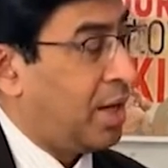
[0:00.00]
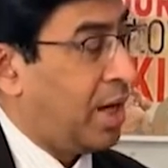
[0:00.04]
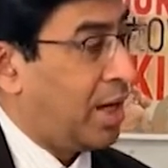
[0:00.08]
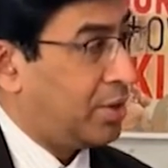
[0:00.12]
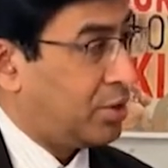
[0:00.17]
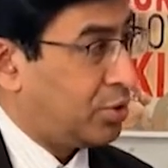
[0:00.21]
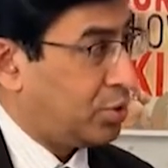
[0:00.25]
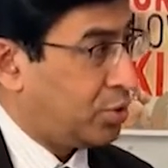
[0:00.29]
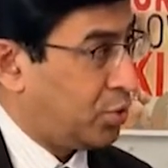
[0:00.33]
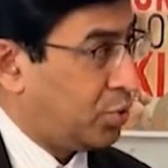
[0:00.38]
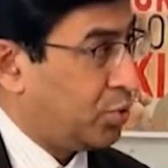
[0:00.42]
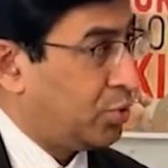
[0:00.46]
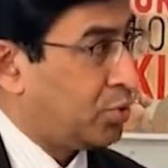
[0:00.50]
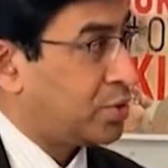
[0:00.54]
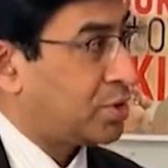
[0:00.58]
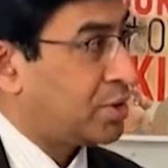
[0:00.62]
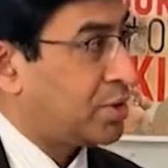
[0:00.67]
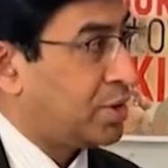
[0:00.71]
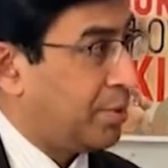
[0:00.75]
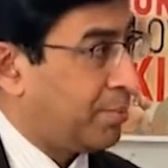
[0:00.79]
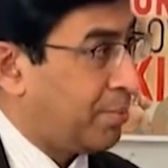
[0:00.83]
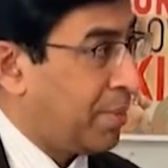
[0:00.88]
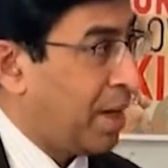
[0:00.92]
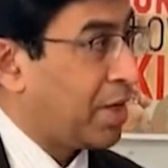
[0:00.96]
and use
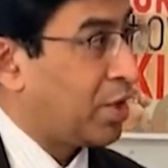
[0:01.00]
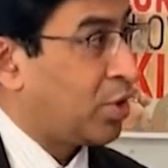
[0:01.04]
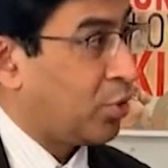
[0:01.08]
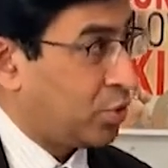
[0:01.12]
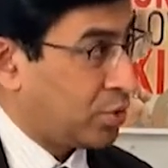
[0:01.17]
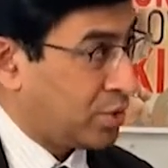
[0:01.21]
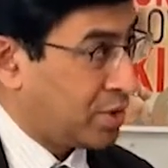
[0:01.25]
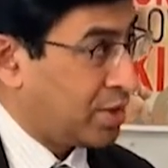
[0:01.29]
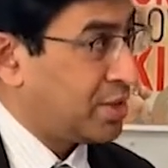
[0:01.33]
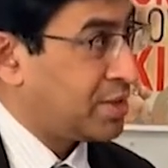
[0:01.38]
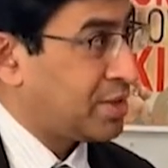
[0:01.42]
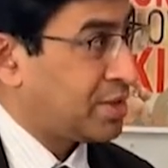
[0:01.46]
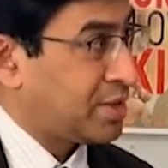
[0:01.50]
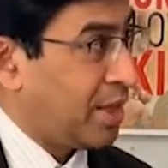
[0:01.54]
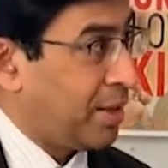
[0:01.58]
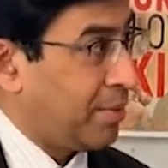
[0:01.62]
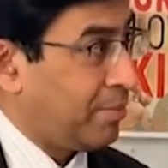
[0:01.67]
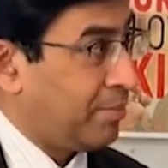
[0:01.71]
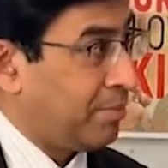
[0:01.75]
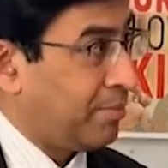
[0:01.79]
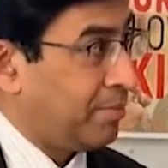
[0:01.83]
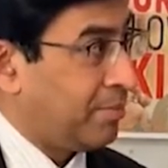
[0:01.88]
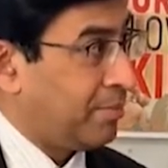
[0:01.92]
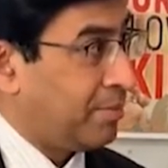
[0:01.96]
the microsystem
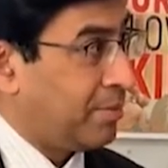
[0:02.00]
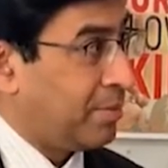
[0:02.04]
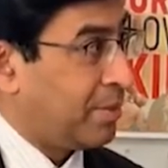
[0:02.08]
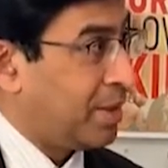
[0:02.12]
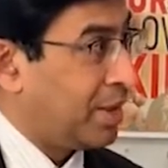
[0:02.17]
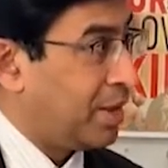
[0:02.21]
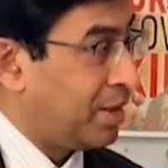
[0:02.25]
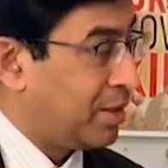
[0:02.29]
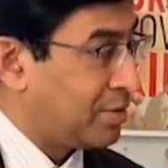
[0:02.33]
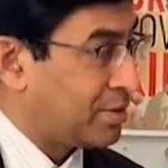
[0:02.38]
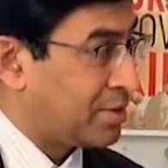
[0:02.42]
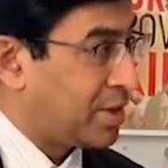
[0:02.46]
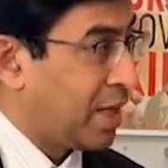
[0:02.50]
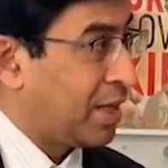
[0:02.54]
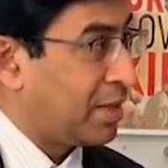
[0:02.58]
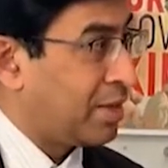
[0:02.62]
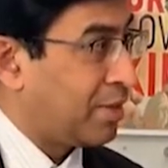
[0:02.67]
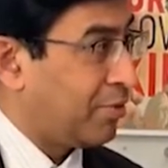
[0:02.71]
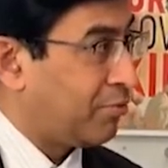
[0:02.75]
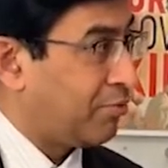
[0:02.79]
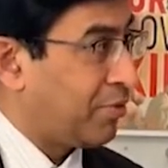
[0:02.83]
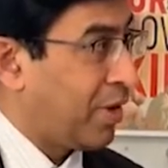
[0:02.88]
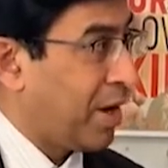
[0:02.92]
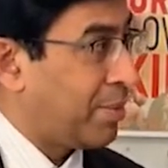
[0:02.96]
inside
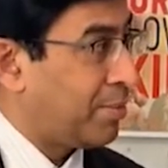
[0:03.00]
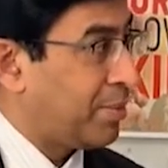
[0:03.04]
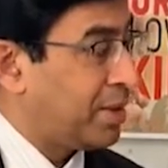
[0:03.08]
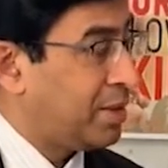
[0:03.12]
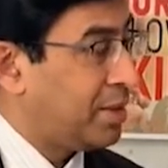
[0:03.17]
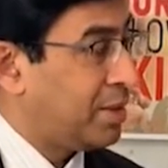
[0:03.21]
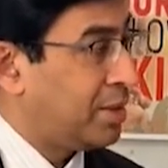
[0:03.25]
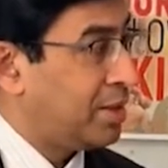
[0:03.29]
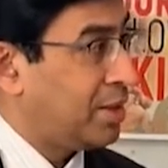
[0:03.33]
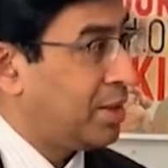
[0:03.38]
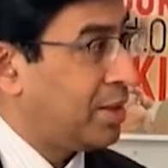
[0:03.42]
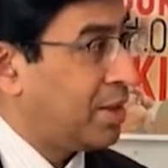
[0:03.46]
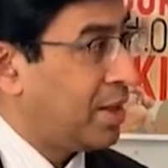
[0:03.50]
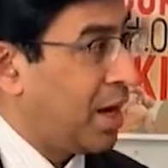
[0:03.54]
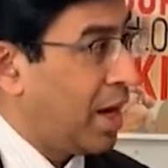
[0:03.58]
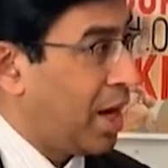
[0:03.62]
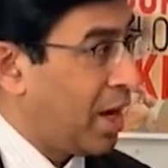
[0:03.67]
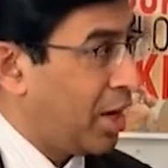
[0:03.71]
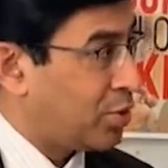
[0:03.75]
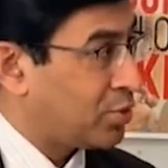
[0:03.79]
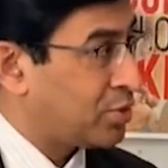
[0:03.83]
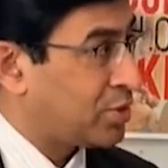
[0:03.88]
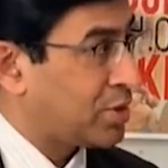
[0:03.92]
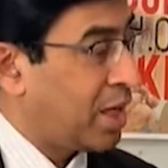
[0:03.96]
the family,
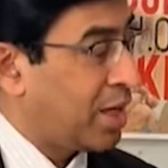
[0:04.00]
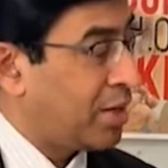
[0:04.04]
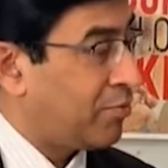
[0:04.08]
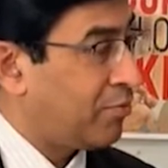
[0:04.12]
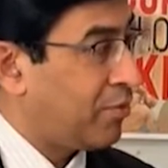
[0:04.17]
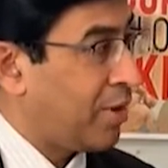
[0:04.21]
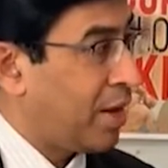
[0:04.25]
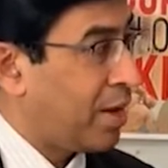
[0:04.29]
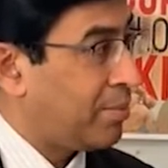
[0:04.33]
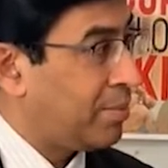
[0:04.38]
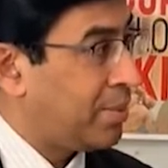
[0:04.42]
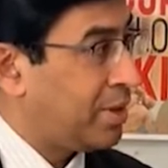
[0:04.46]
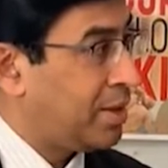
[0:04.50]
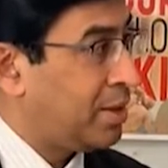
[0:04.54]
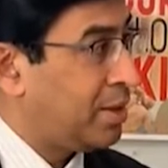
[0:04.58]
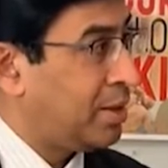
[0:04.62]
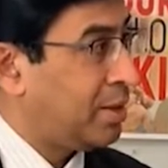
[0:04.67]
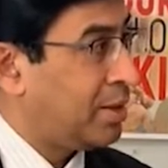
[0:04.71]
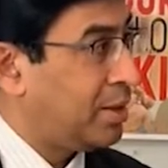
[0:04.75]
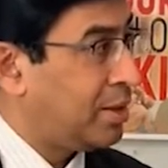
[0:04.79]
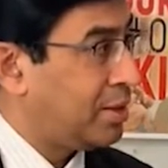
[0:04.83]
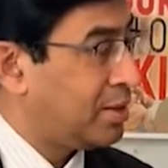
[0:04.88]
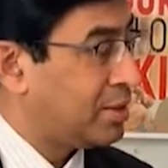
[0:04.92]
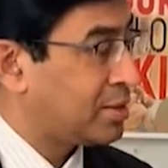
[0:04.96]
outside family,
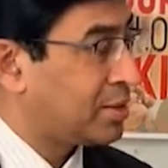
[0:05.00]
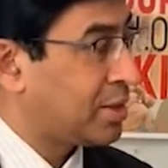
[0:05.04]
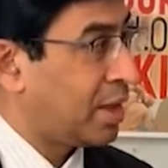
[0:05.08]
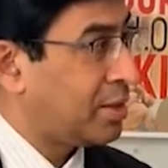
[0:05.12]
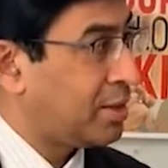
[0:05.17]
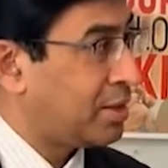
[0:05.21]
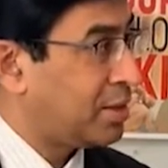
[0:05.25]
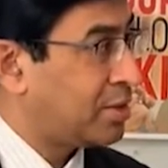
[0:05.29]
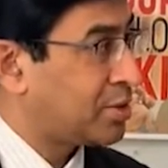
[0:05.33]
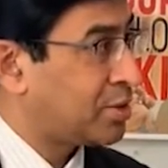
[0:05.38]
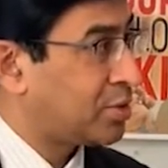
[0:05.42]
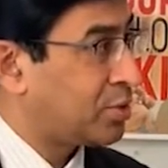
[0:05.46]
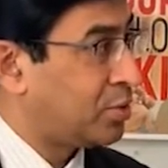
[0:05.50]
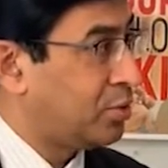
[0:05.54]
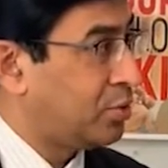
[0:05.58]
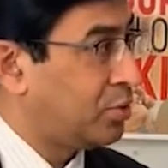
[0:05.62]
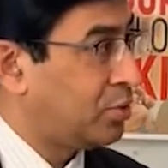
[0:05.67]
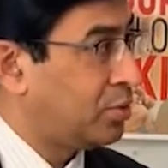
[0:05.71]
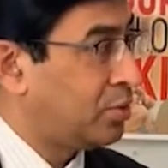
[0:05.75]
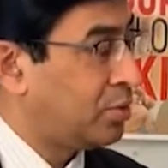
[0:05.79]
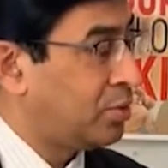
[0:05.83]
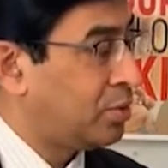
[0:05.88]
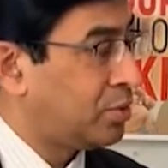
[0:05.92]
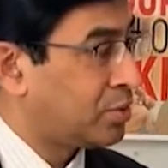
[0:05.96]
inside the
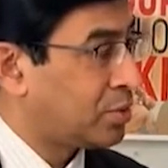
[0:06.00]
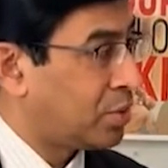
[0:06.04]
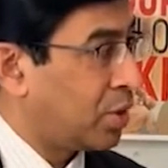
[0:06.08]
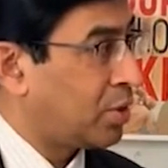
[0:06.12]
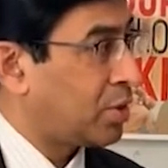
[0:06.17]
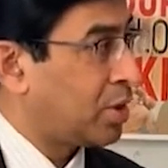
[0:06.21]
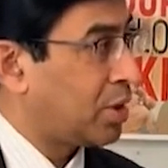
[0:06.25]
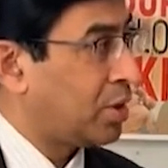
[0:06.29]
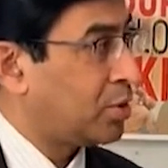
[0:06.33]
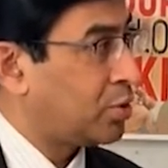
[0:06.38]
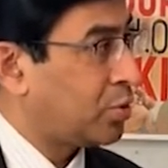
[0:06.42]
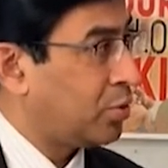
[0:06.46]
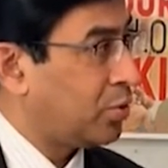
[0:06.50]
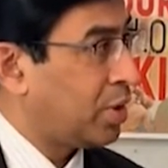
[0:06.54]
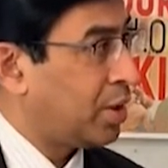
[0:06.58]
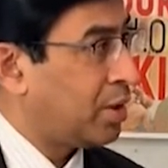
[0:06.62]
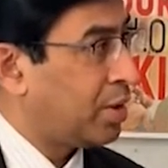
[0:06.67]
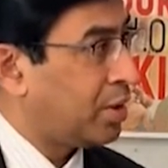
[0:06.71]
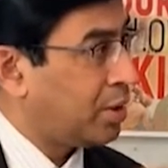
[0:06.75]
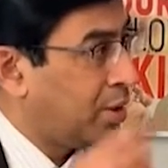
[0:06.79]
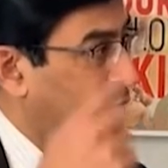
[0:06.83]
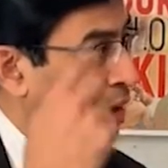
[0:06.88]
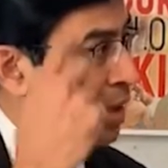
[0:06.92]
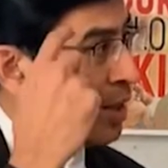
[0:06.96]
school, talking
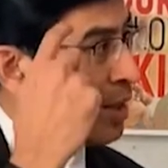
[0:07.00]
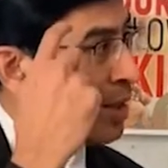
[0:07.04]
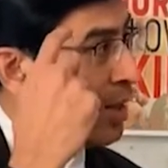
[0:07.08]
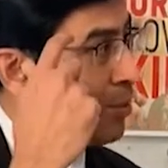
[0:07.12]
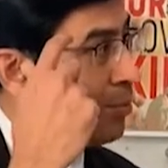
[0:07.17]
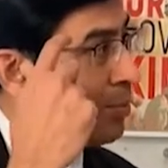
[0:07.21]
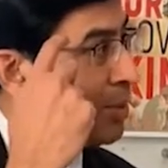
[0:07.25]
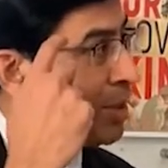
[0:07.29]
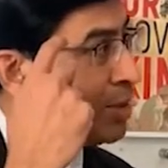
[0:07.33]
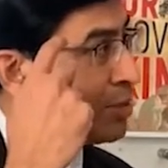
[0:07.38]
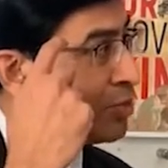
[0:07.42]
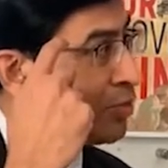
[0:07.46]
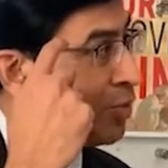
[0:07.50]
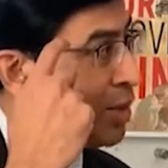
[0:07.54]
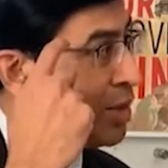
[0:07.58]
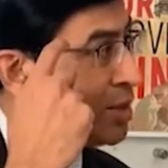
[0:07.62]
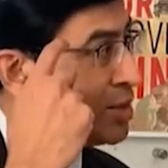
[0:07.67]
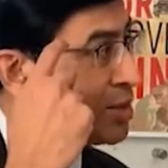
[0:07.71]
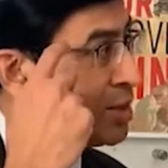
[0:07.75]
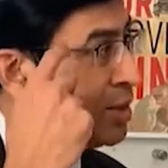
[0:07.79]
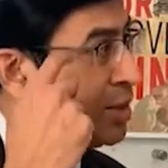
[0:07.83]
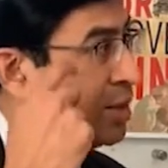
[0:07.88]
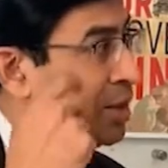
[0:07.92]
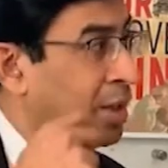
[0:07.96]
together, let them
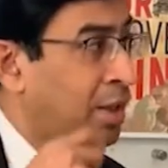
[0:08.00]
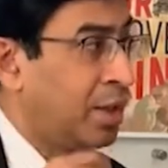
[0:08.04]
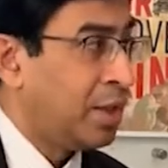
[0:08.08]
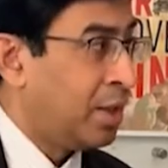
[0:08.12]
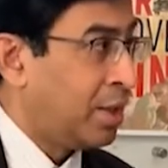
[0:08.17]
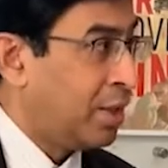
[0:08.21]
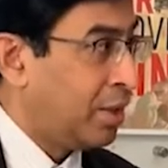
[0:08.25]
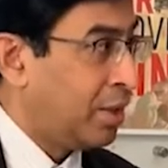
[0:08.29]
literacy,